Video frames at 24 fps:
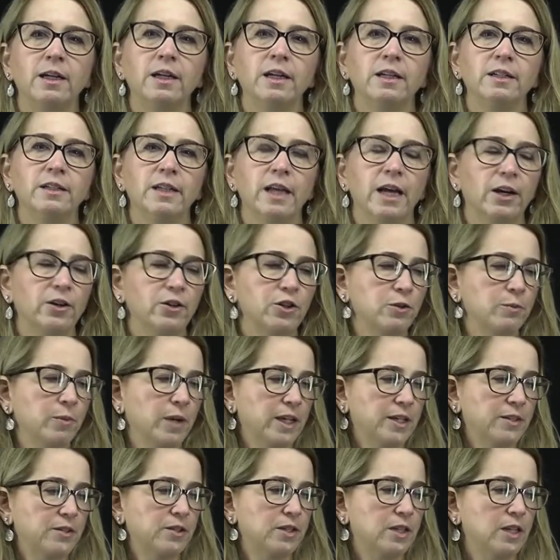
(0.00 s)
Now you
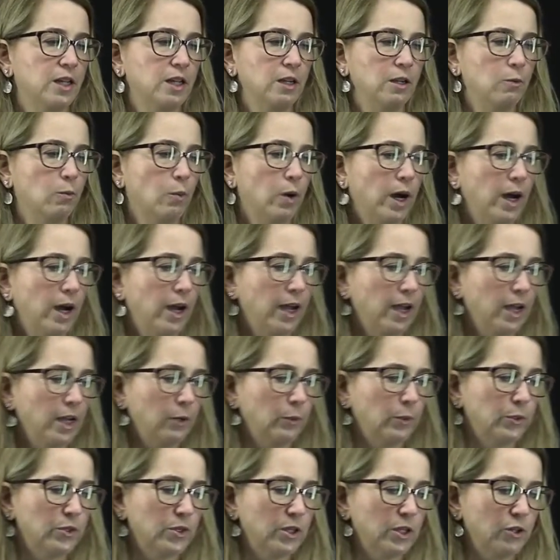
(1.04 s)
might see why I
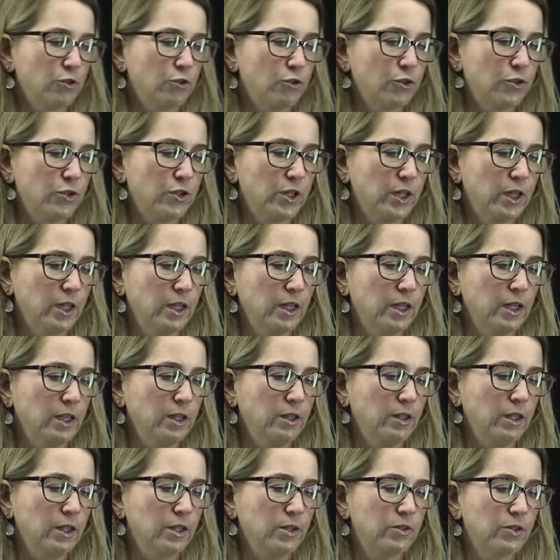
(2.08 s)
was interested in
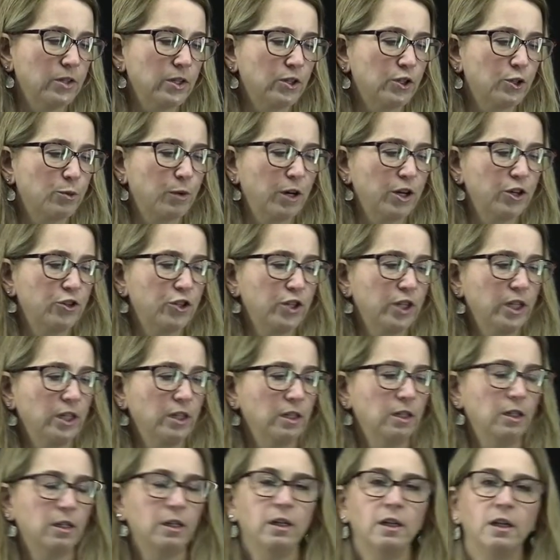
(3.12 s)
this expression,
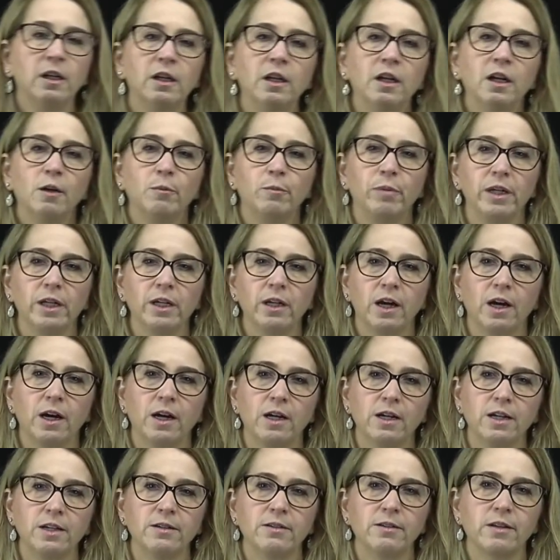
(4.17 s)

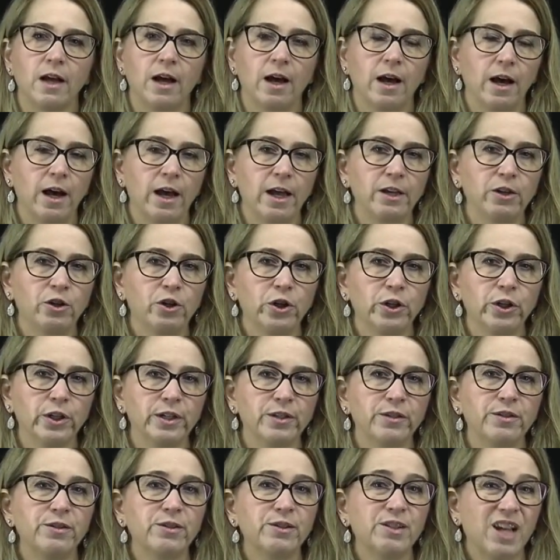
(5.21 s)
because I could
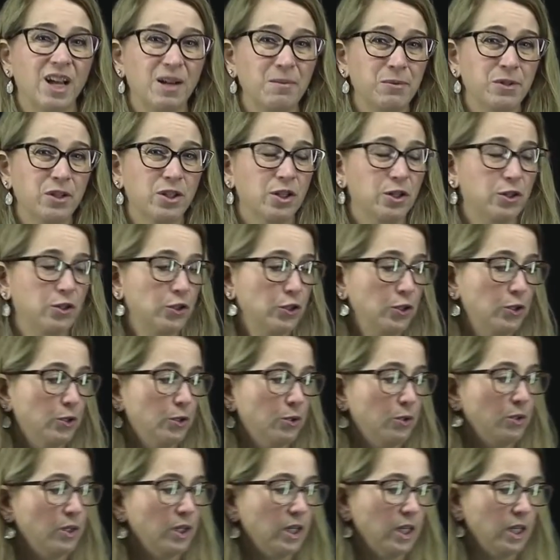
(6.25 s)

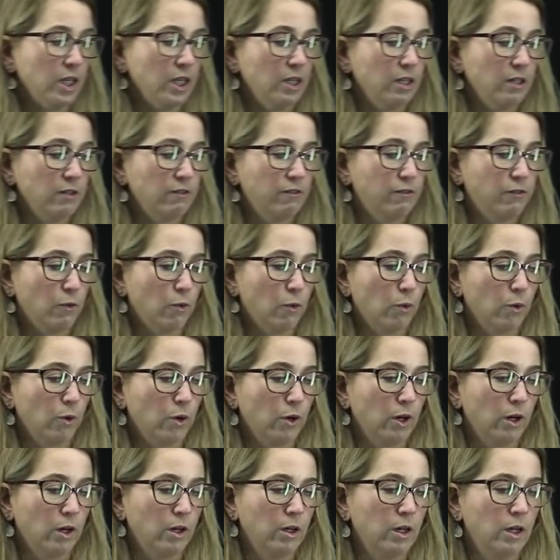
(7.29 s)
substitute in
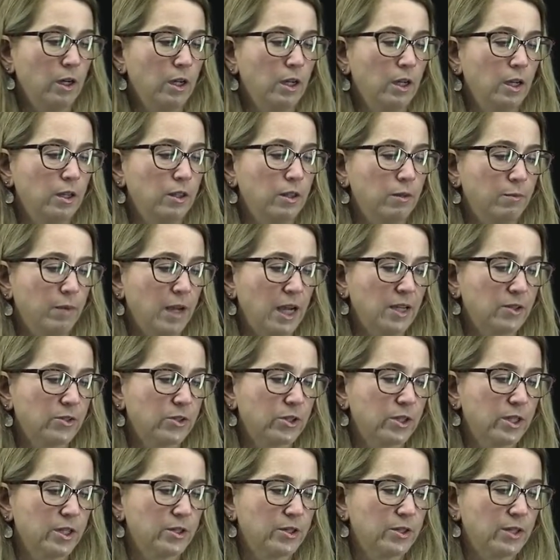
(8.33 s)
for the mass of
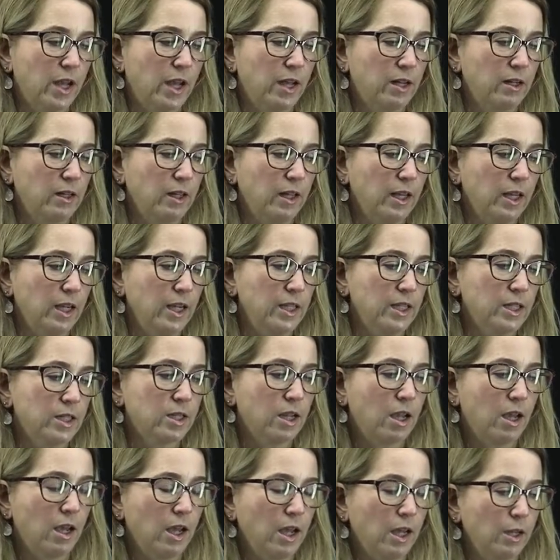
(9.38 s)
the satellite
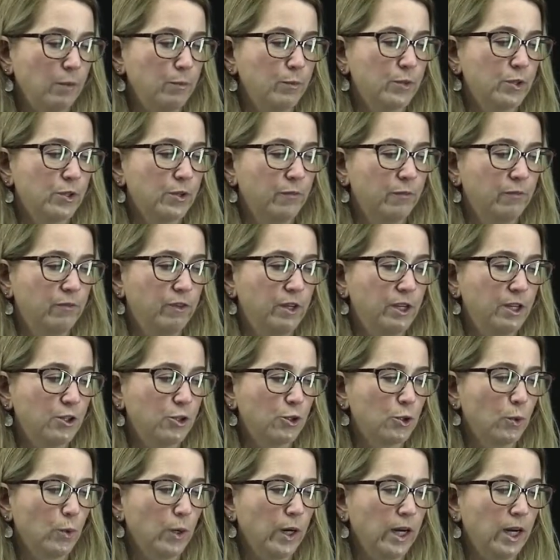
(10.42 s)
times v
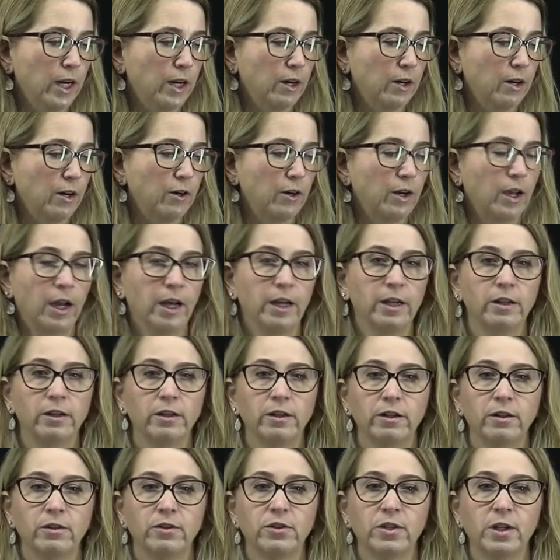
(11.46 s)
squared. I
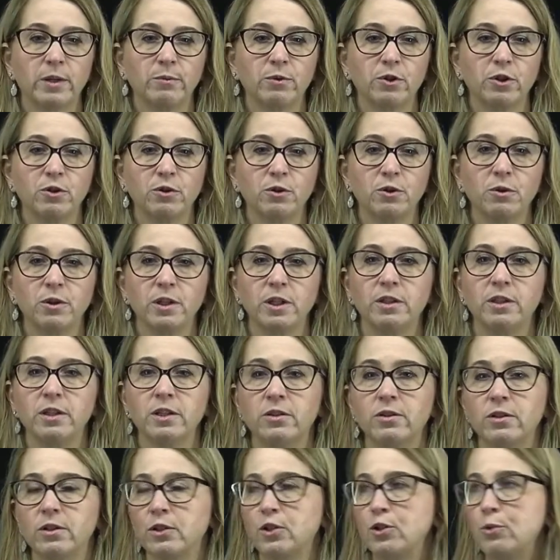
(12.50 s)
could substitute in
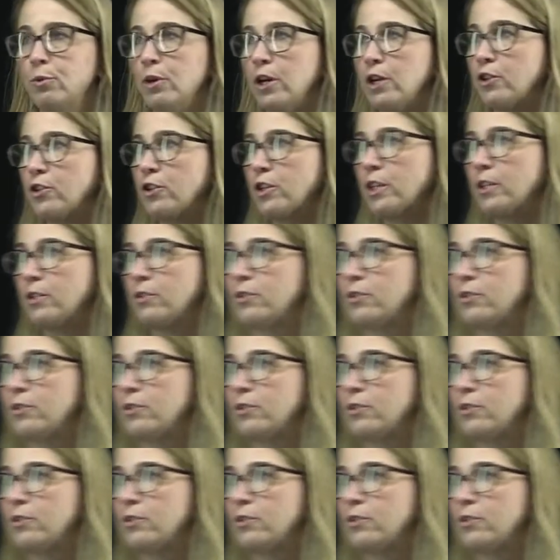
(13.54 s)
this expression.